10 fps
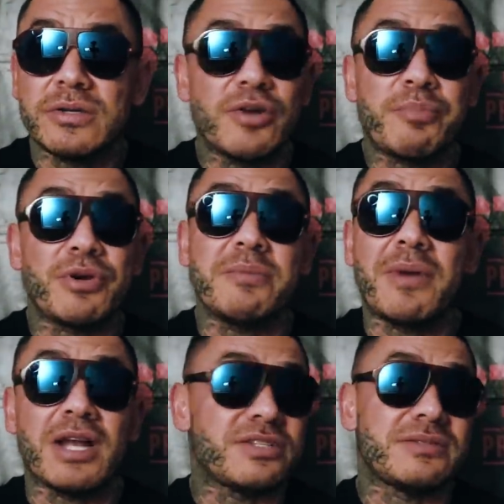You're pretty
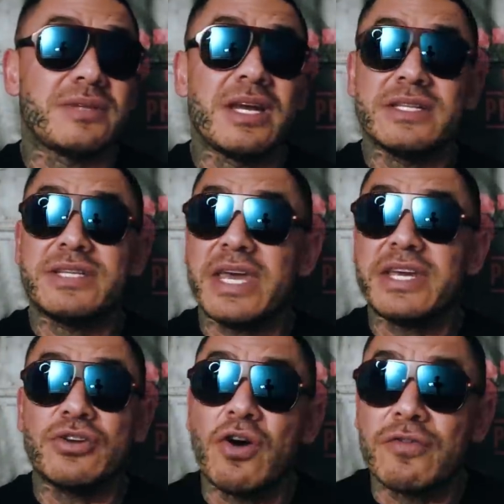much
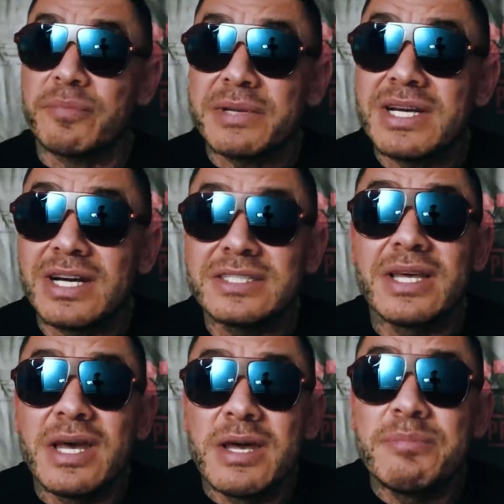taking over,
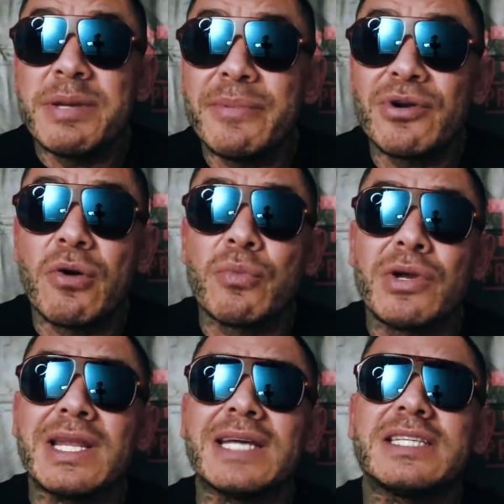because people don't
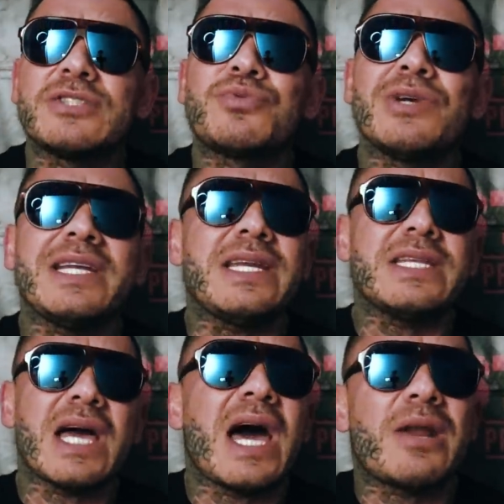realize it's really
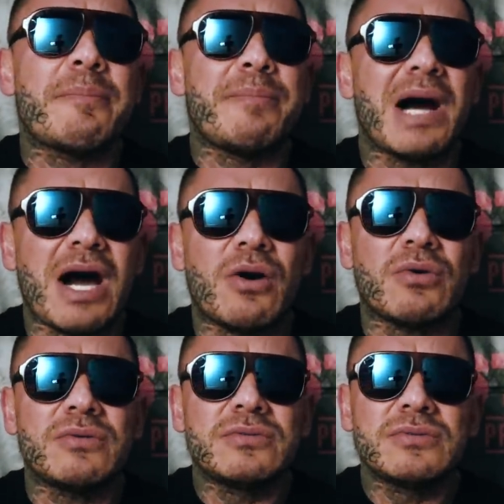not
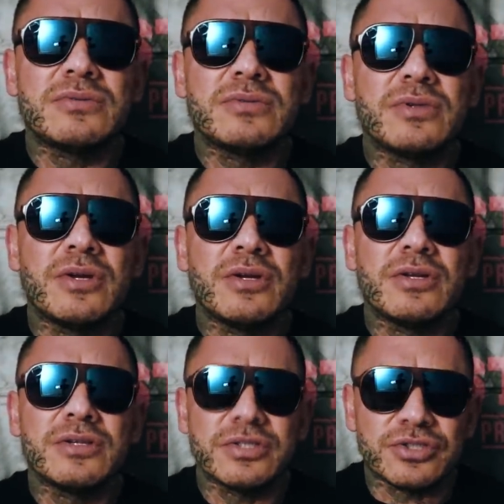about
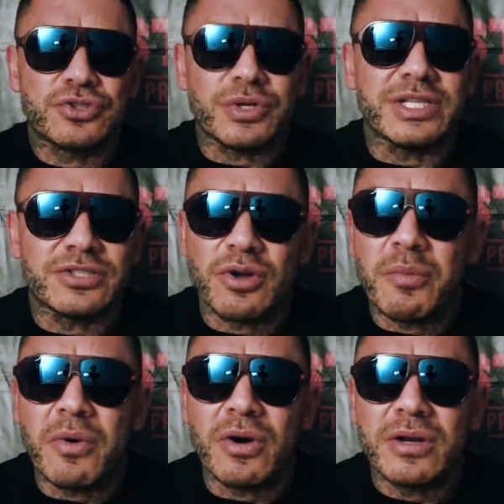the streets no
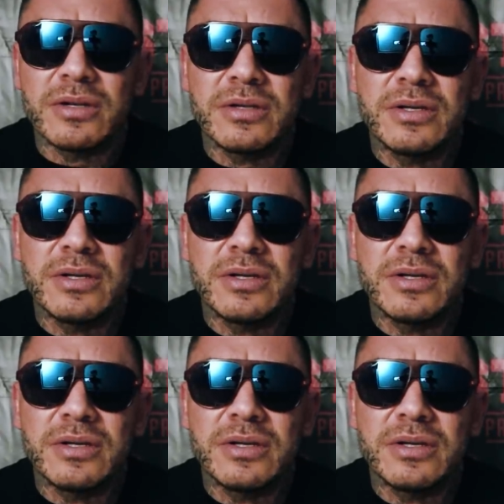more.